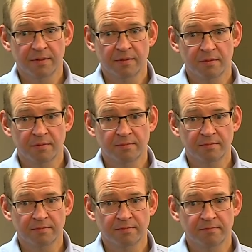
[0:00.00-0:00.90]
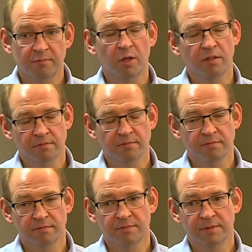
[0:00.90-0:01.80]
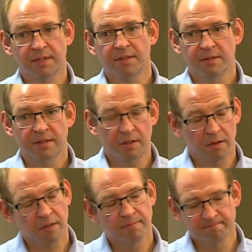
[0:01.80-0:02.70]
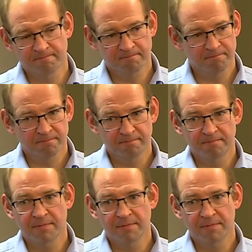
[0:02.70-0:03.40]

No one had that done. Right. Because of the cost. Okay. Prohibitive.